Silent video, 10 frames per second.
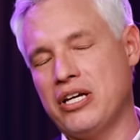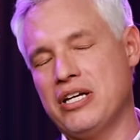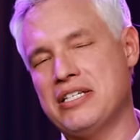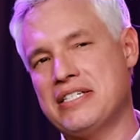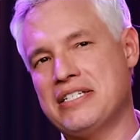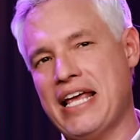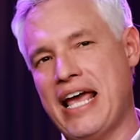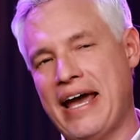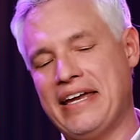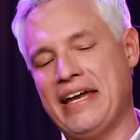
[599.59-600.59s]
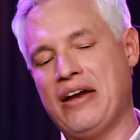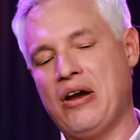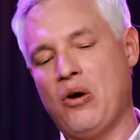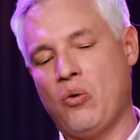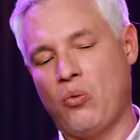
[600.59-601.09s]
stacking
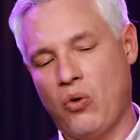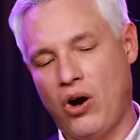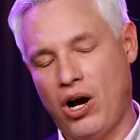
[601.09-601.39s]
raw.